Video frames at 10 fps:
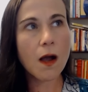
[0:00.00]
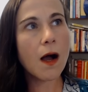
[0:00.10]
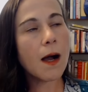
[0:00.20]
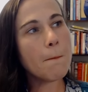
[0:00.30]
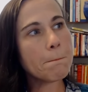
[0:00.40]

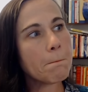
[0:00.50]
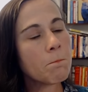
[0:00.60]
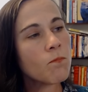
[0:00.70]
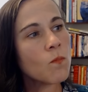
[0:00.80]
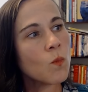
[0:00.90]
Um,
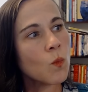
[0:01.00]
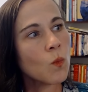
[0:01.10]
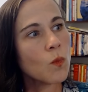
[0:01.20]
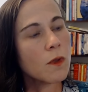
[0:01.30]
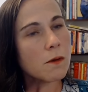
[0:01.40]

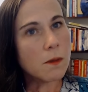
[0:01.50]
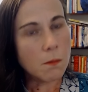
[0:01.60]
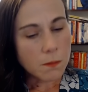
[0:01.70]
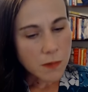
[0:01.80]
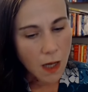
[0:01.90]

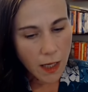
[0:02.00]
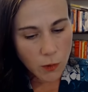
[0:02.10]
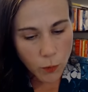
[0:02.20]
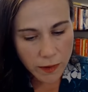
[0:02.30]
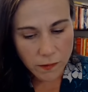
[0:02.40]
I
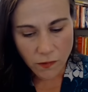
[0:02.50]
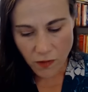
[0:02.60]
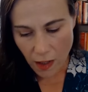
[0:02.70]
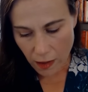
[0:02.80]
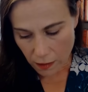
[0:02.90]
will
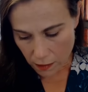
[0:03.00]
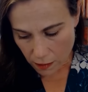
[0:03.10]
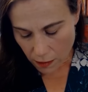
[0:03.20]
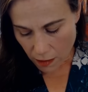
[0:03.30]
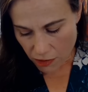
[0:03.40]
say
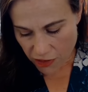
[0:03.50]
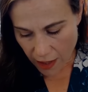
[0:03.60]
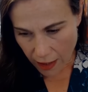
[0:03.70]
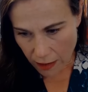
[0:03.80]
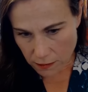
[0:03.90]

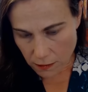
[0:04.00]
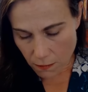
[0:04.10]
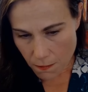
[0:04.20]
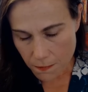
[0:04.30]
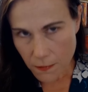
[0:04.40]
that
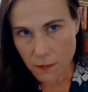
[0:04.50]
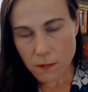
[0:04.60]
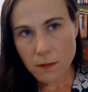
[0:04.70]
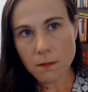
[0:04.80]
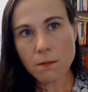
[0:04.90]

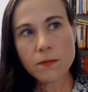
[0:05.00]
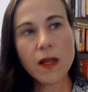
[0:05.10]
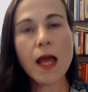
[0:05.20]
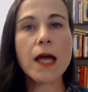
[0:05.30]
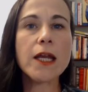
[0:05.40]

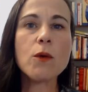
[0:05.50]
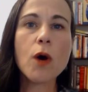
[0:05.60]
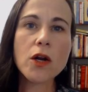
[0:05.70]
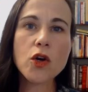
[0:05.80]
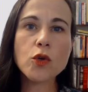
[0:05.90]

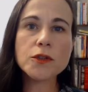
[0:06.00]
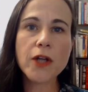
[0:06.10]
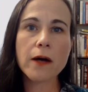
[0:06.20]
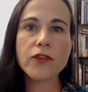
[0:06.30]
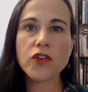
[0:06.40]
anyone who
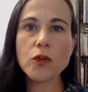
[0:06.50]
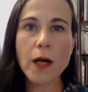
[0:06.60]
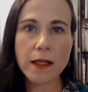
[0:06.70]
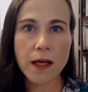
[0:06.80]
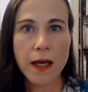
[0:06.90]
loves you
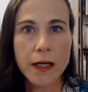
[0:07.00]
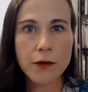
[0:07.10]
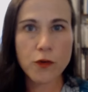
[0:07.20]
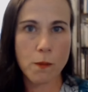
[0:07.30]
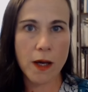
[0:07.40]
and
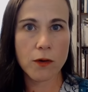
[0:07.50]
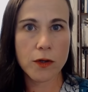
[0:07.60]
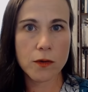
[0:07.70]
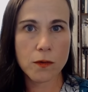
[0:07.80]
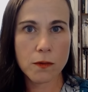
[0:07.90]
cares about
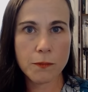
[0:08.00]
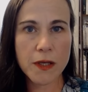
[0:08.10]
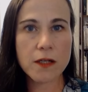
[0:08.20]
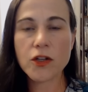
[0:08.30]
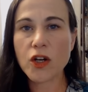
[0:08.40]
you,
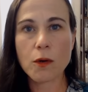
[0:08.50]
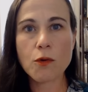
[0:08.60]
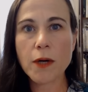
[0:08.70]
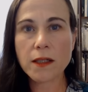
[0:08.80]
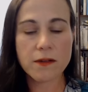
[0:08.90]
be it, you know, a
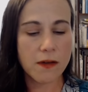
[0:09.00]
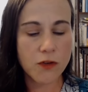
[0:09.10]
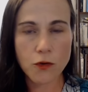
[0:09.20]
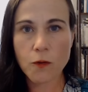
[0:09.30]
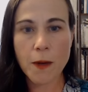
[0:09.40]
relative,
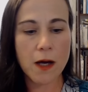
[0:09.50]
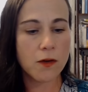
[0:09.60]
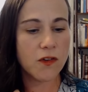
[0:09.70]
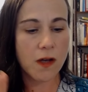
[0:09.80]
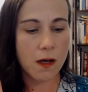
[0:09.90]
your
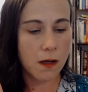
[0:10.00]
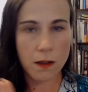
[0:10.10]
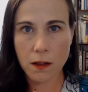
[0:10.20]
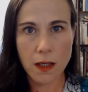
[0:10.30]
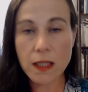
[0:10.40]
spouse, uh,
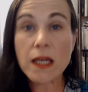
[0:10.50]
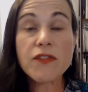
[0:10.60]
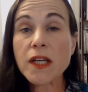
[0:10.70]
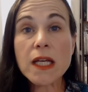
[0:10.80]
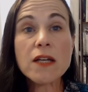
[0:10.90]

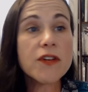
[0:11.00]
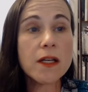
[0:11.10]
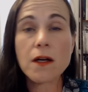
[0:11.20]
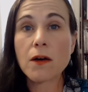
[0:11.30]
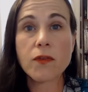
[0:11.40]
even,
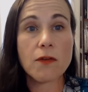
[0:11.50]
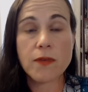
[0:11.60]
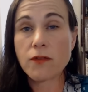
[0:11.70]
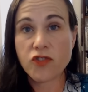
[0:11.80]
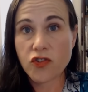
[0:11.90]
even a, a,
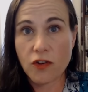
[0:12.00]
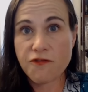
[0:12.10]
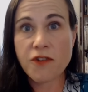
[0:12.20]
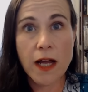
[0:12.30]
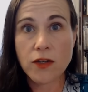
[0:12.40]
a, just a
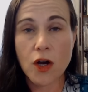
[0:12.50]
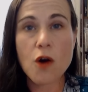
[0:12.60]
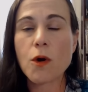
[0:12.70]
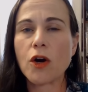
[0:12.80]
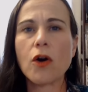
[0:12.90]
friend, a
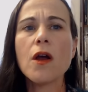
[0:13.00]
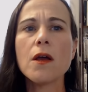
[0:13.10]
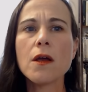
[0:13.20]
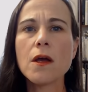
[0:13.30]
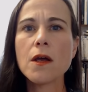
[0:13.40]
coworker,
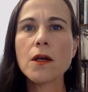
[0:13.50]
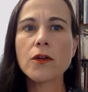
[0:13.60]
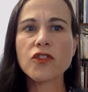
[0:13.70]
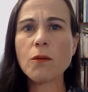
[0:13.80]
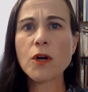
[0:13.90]

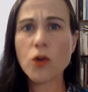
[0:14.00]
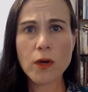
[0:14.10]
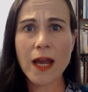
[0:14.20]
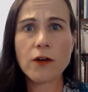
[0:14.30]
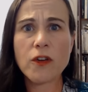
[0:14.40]
someone who
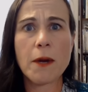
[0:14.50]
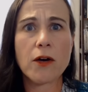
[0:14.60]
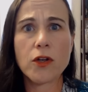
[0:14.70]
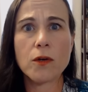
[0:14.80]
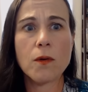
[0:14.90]
cares
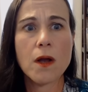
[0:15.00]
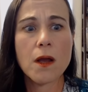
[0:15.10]
about you